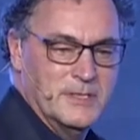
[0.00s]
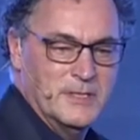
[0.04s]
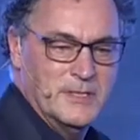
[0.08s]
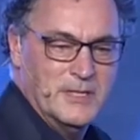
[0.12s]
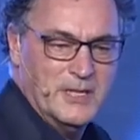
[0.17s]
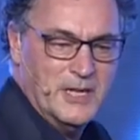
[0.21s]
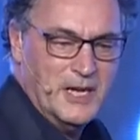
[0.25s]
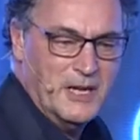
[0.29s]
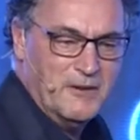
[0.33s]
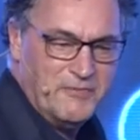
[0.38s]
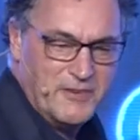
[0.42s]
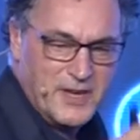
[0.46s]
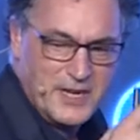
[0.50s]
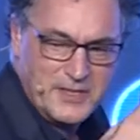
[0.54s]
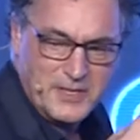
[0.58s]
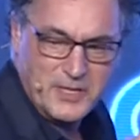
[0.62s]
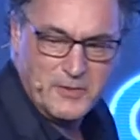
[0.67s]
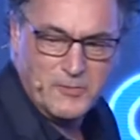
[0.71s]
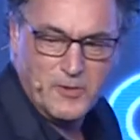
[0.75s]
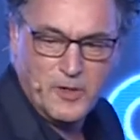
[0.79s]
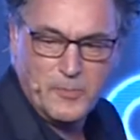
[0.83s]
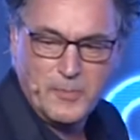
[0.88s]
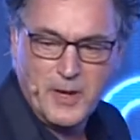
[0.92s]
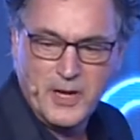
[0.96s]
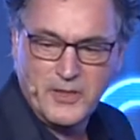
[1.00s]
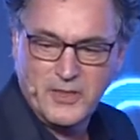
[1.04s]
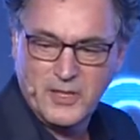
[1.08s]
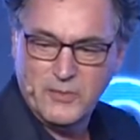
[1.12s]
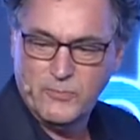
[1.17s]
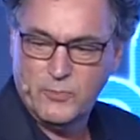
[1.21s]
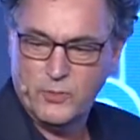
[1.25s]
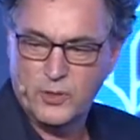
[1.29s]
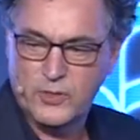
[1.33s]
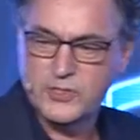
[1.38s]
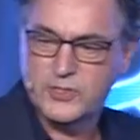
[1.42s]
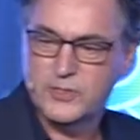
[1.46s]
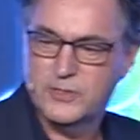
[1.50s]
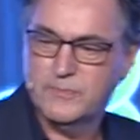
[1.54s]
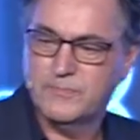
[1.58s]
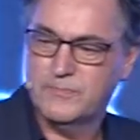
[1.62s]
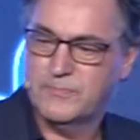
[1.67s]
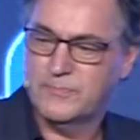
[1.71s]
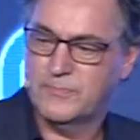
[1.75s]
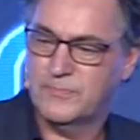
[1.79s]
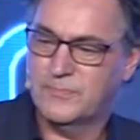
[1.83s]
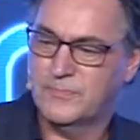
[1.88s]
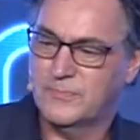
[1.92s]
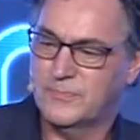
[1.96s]
In fact, it will make them worse.
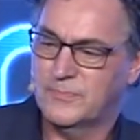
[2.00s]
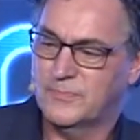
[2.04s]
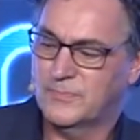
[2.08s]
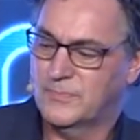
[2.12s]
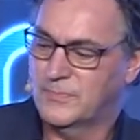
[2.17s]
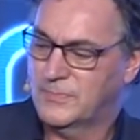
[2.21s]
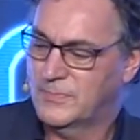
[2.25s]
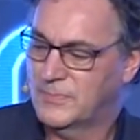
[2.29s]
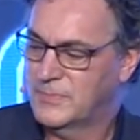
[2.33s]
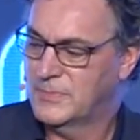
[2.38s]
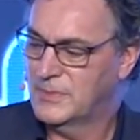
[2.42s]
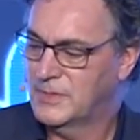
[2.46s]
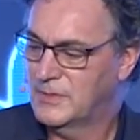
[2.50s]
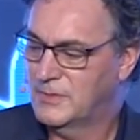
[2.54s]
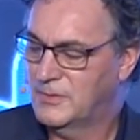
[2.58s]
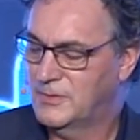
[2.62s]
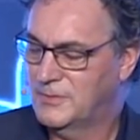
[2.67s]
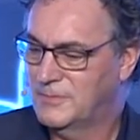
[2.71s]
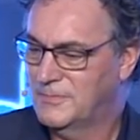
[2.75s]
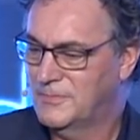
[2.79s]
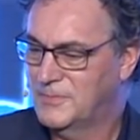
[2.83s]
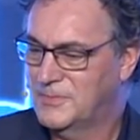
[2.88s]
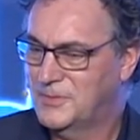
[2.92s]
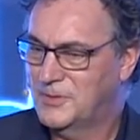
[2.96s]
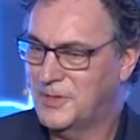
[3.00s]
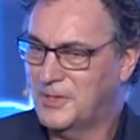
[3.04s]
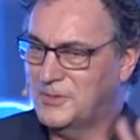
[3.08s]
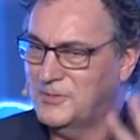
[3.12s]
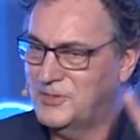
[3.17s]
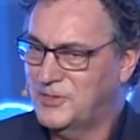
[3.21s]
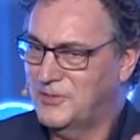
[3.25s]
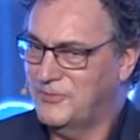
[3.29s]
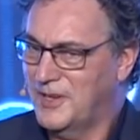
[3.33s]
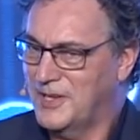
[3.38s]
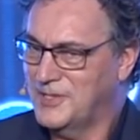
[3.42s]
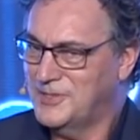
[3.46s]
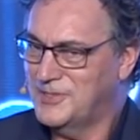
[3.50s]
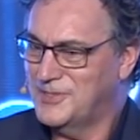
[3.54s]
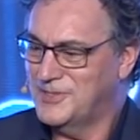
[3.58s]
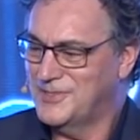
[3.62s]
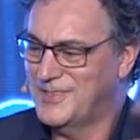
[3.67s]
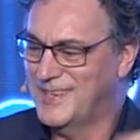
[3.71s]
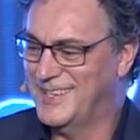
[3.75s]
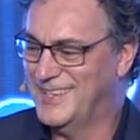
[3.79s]
Not so fast.